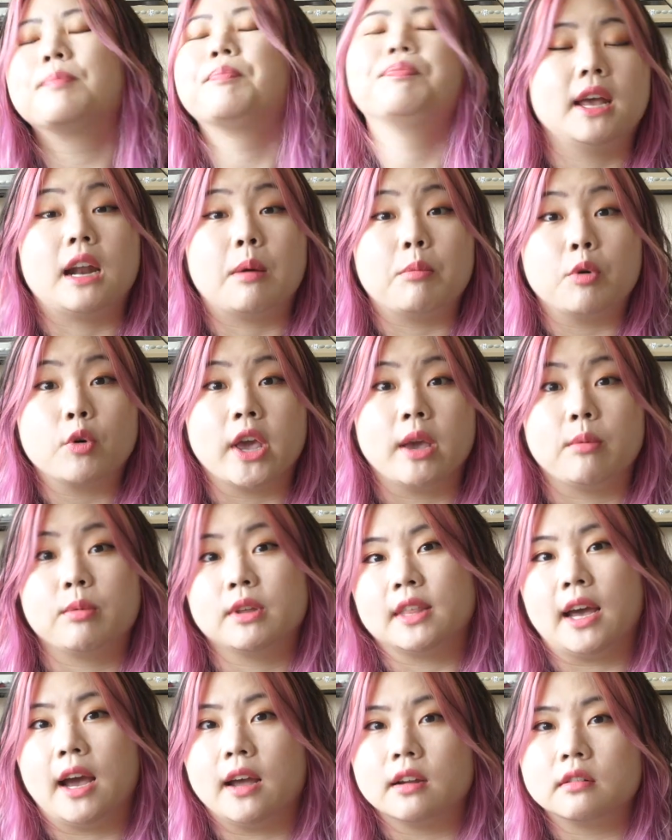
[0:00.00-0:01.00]
And I'm okay
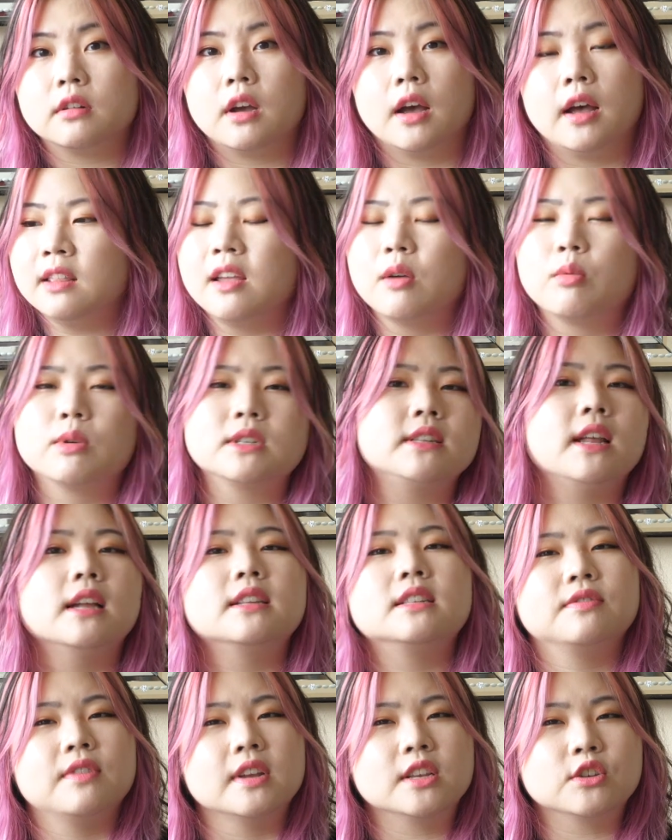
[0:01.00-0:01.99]
with that. There was
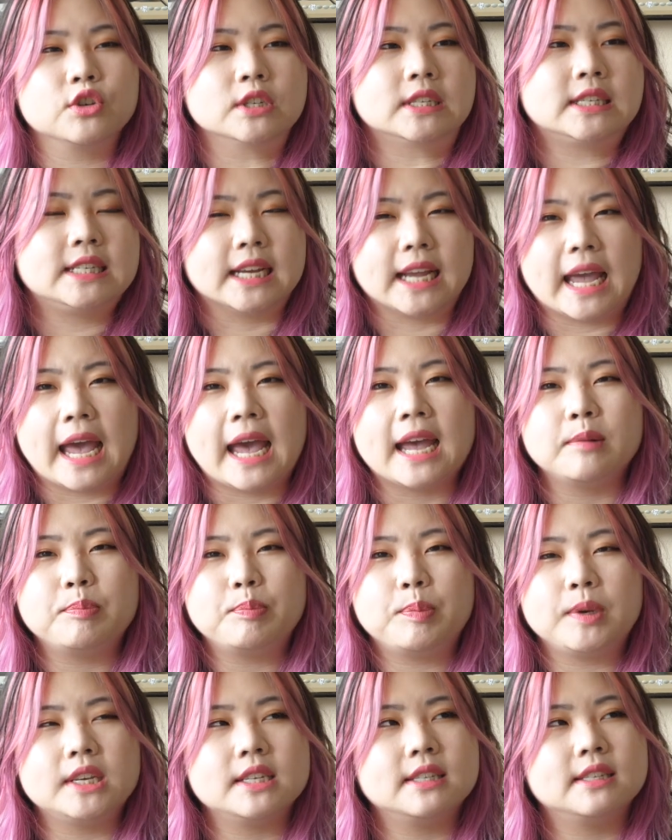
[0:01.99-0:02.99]
lots of interesting
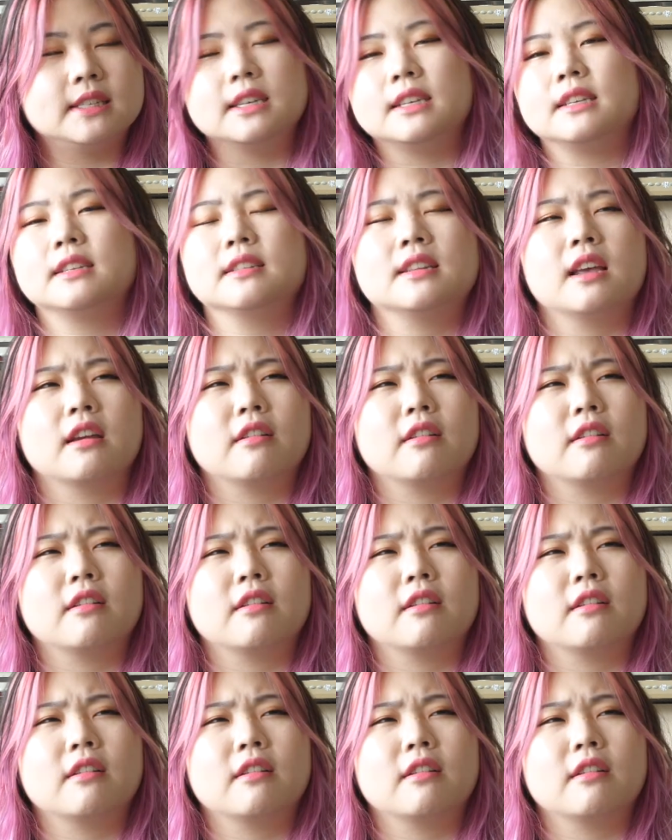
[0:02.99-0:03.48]
headpieces,